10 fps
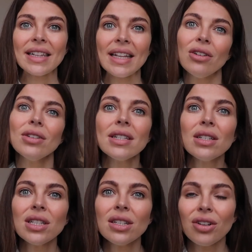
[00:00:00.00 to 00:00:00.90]
little
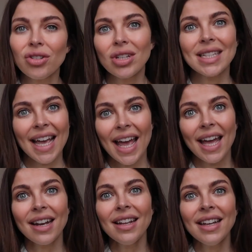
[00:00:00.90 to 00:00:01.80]
touches
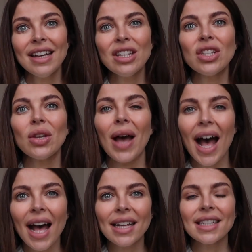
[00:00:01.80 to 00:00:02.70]
in to
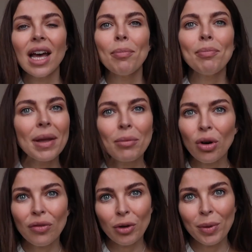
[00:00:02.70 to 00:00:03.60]
add a bit
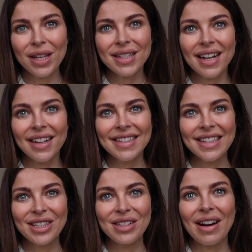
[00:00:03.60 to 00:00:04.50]
more of your
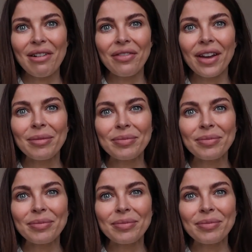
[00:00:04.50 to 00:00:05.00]
personality to your outfit.